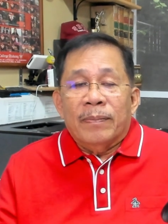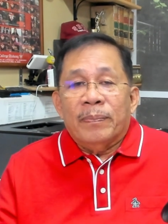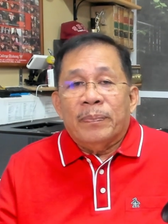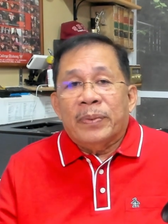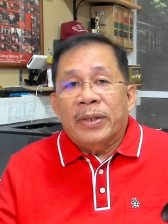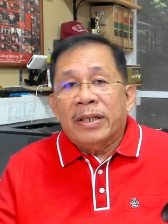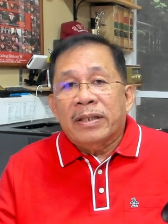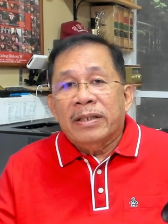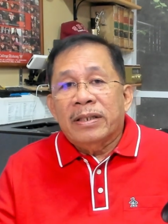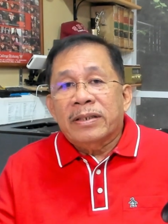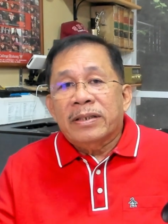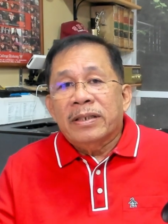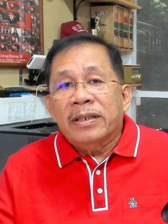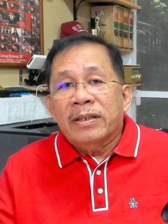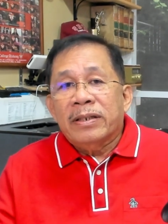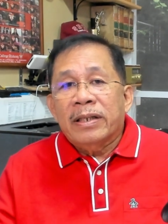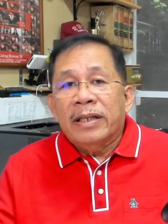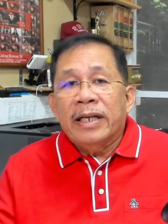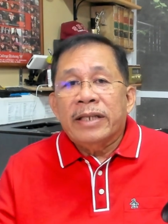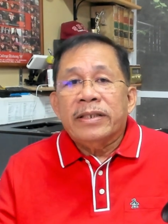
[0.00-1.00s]

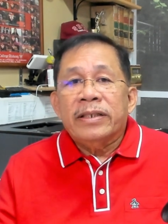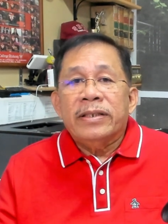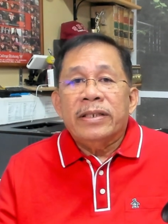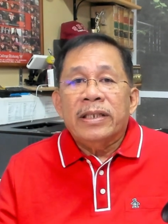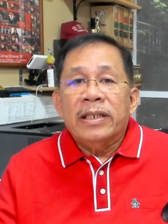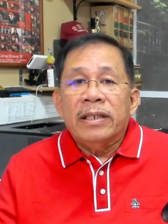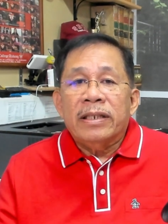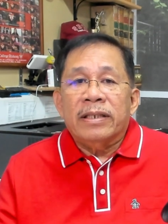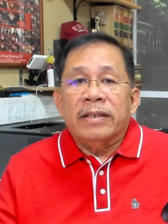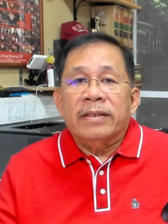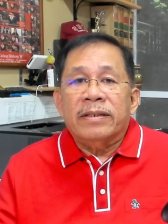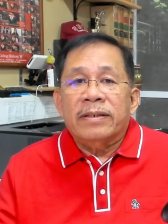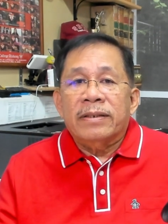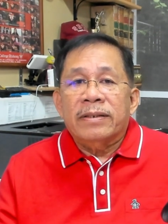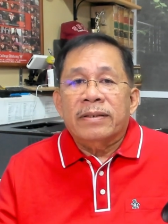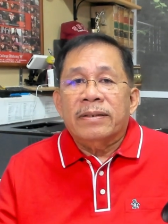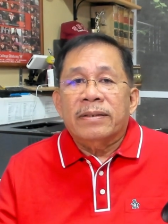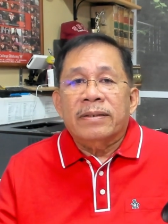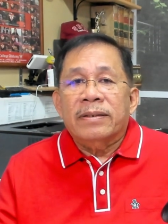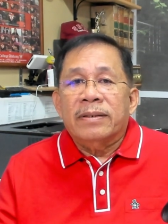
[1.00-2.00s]
Pregnancy-related
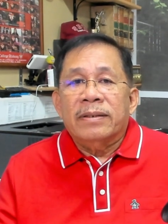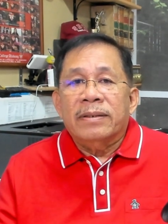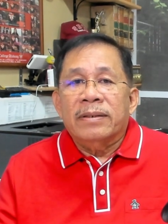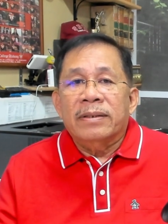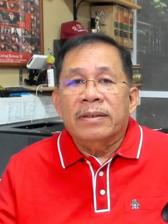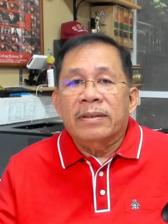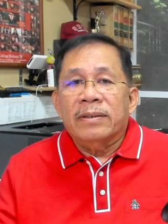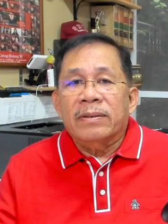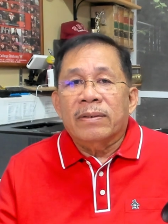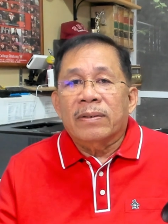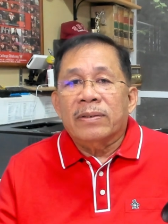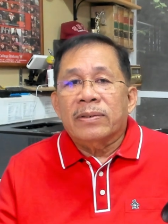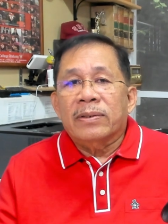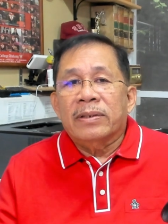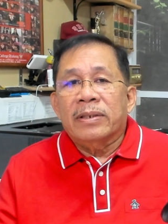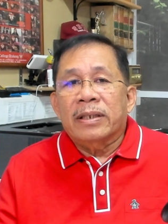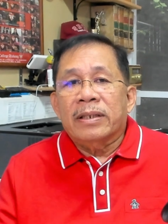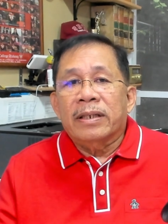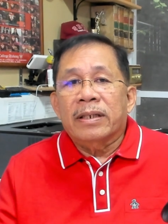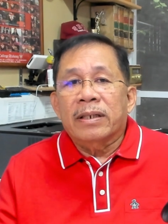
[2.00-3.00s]
illness is
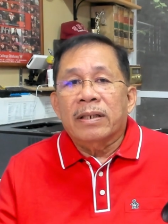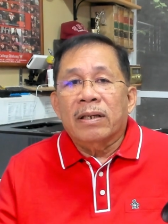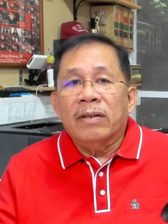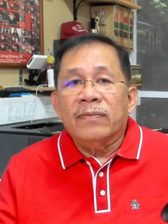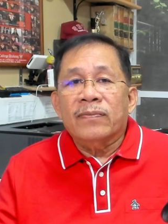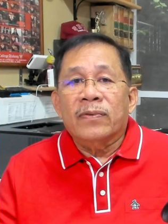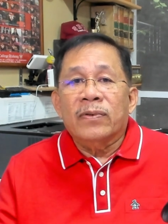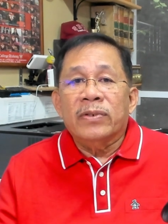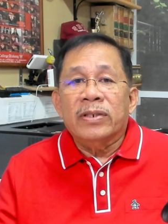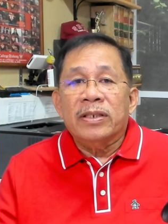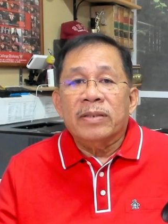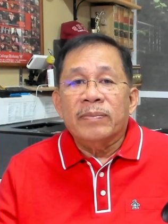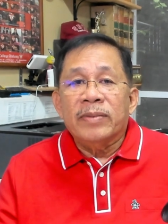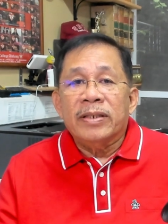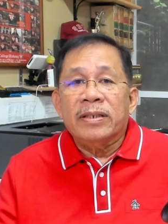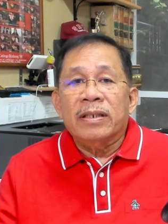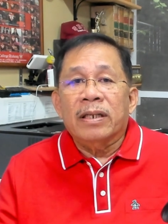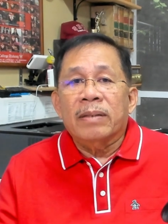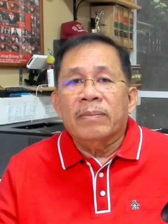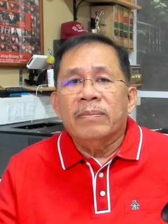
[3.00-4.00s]
also not a ground for
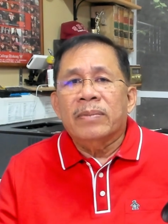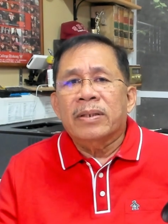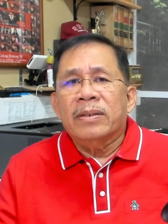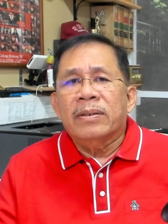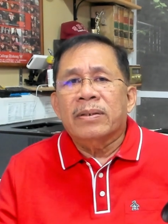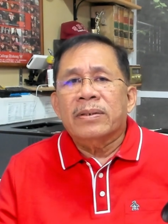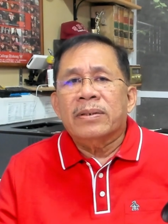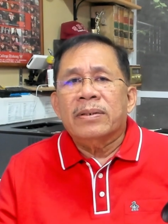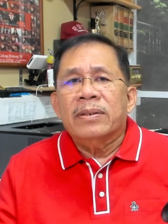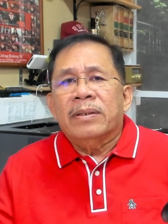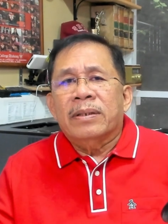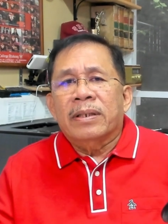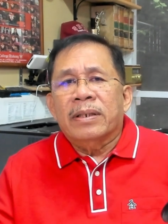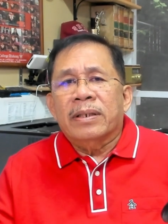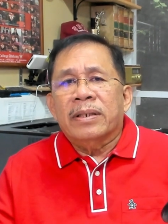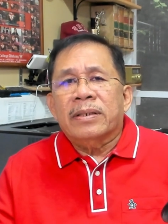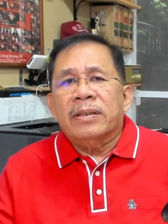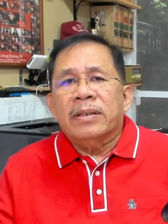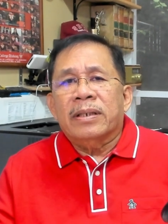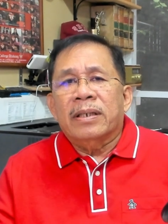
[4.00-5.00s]
dismissal because there
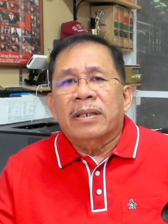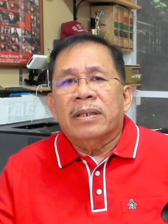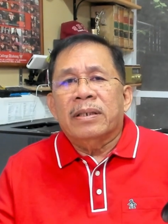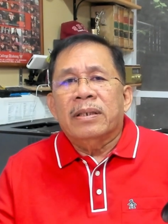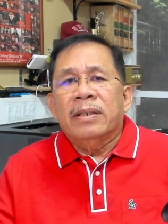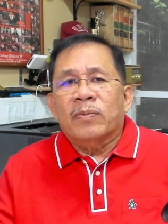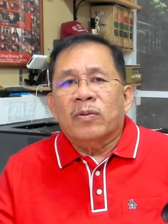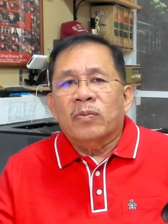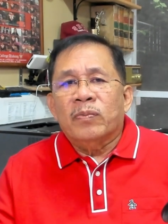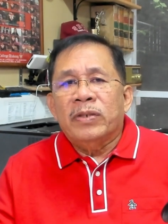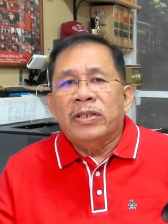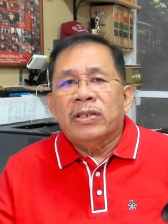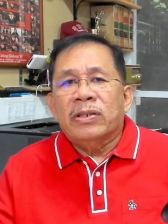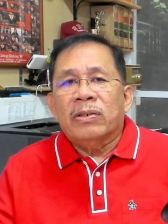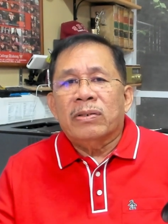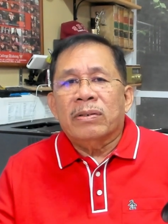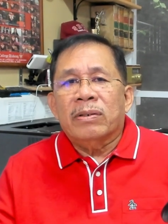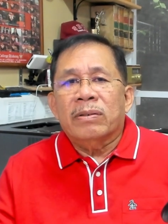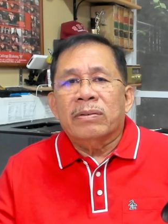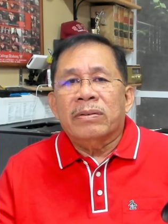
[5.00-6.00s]
is a
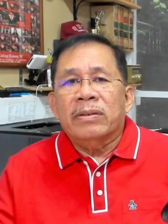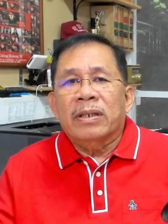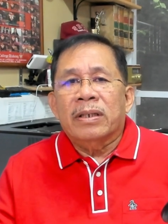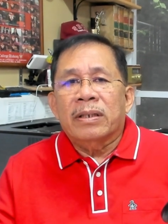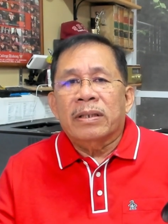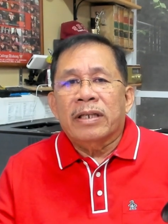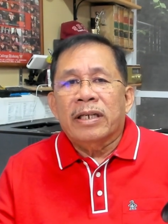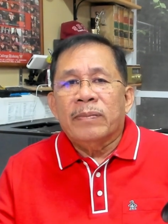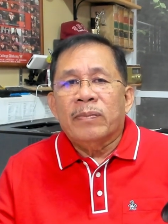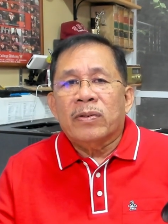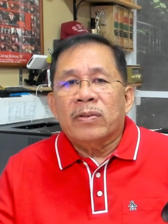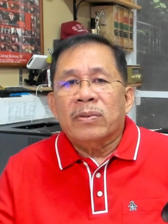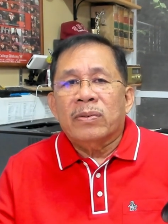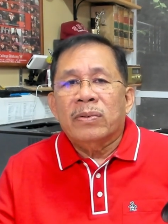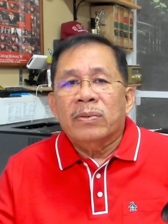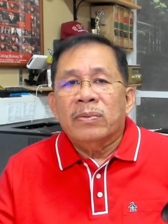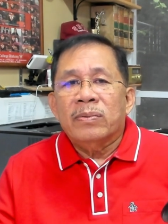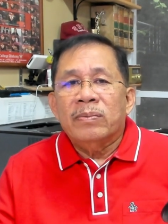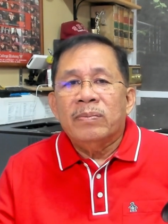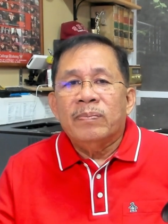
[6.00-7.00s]
provision on the labor
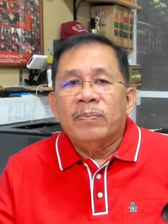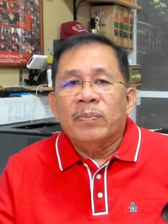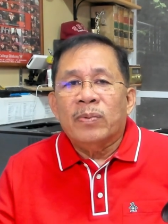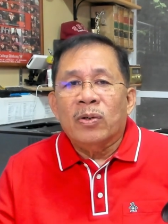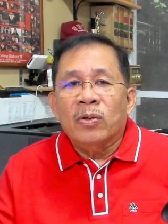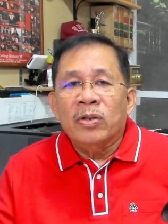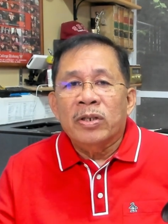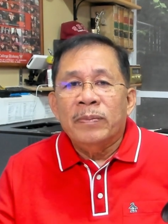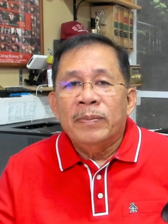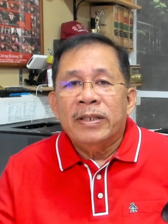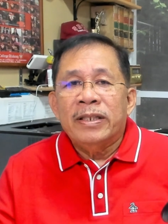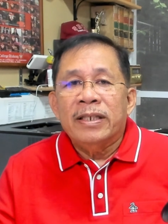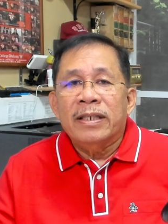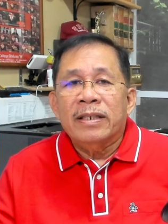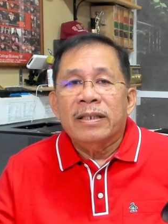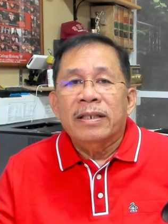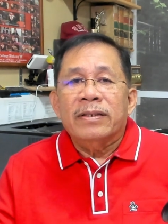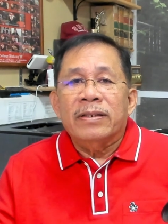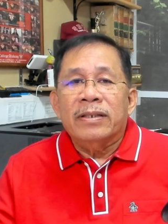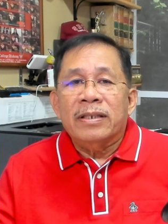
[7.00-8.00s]
code
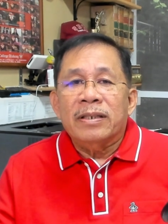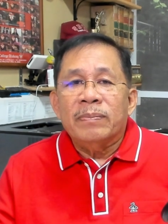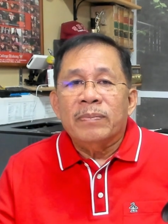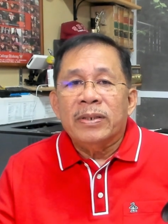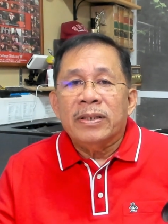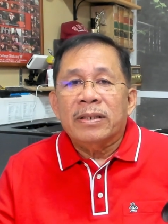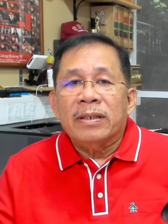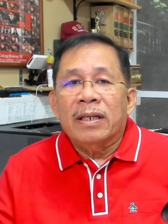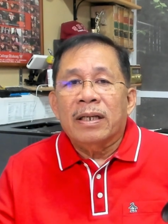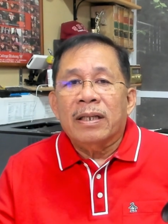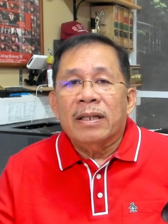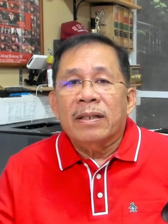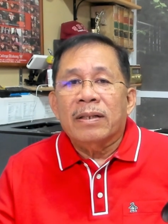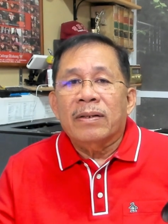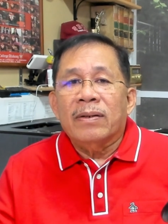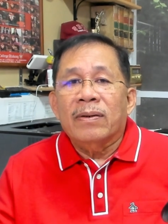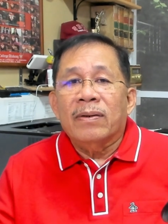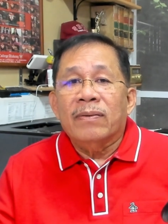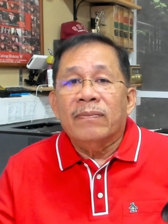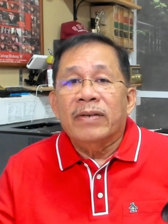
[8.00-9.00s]
prohibiting
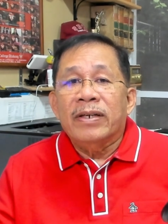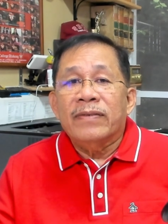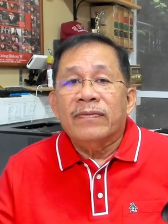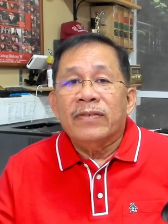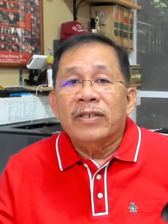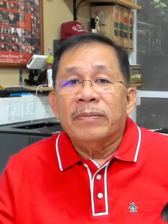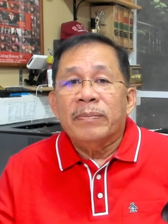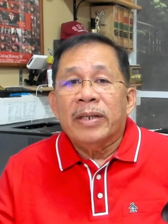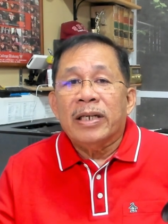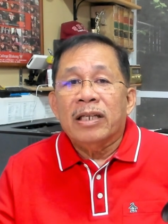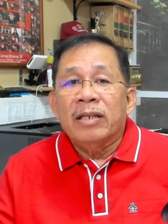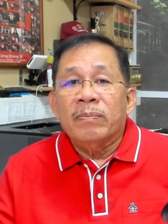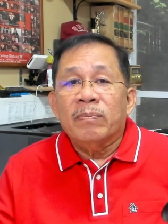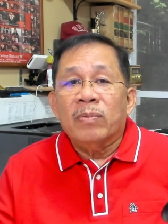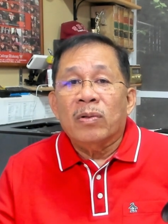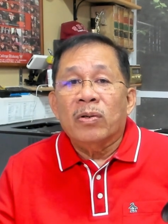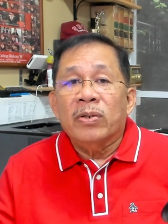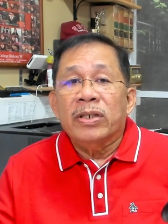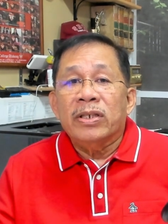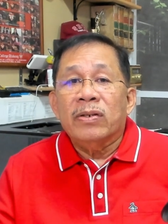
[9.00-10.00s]
dismissal of a female
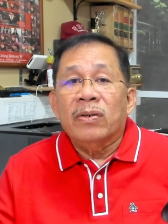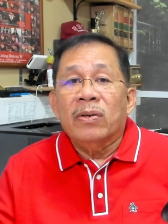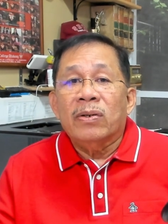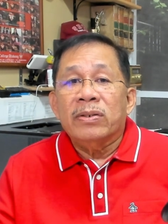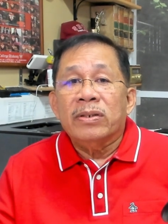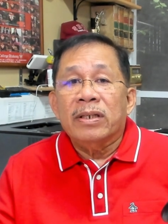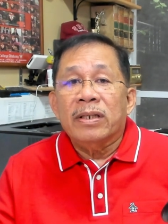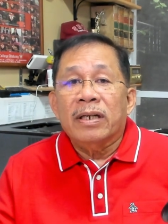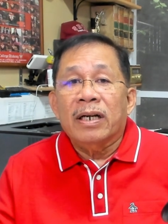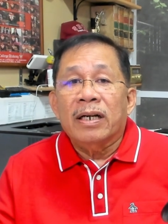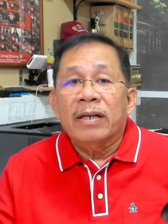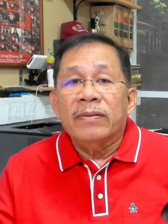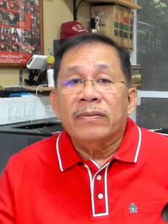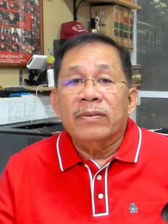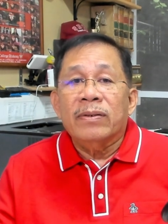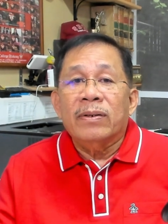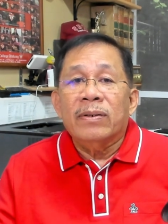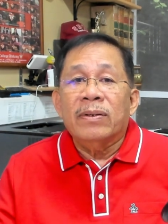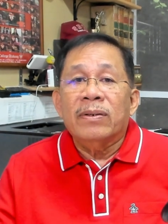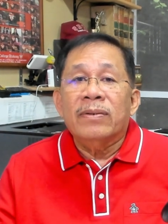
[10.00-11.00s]
employee on the
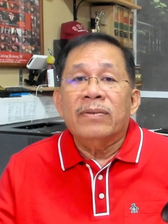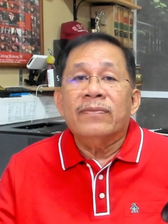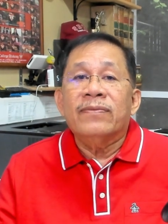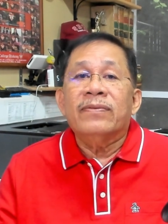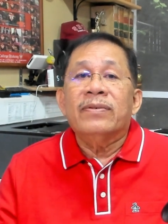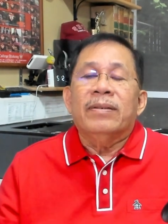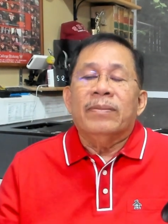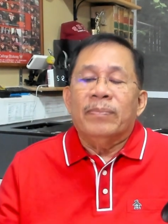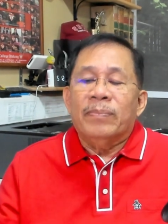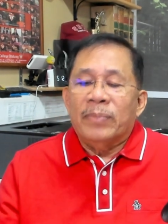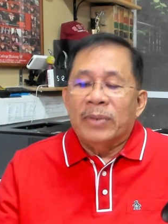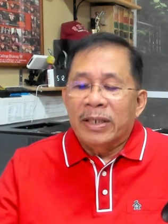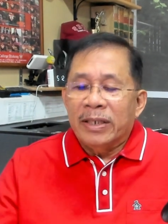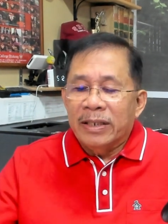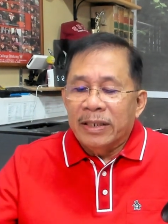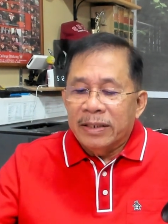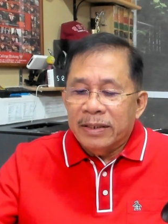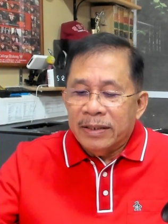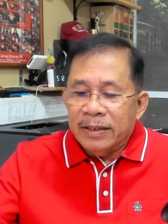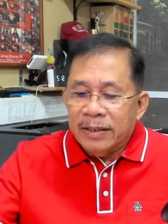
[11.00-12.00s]
ground of
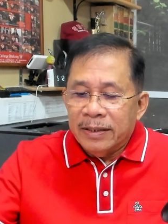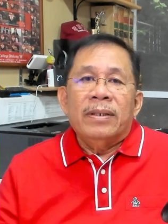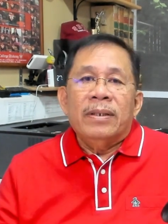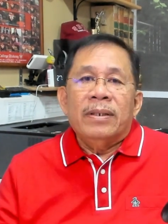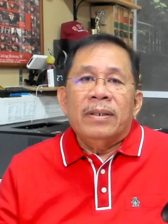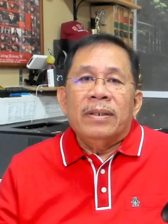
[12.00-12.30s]
pregnancy.